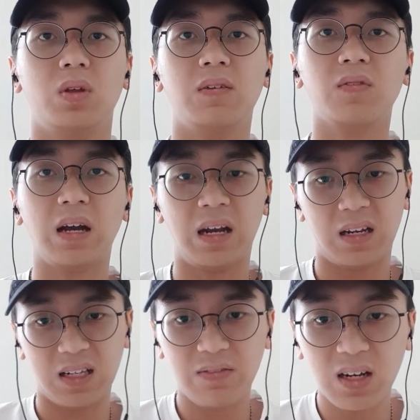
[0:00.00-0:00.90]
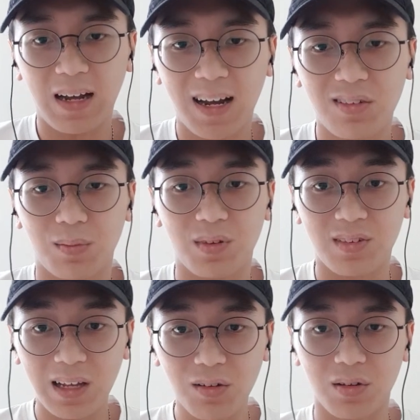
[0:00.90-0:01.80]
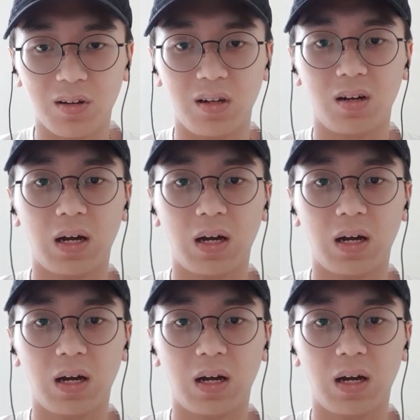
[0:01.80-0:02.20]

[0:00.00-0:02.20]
if I even had some sales on it.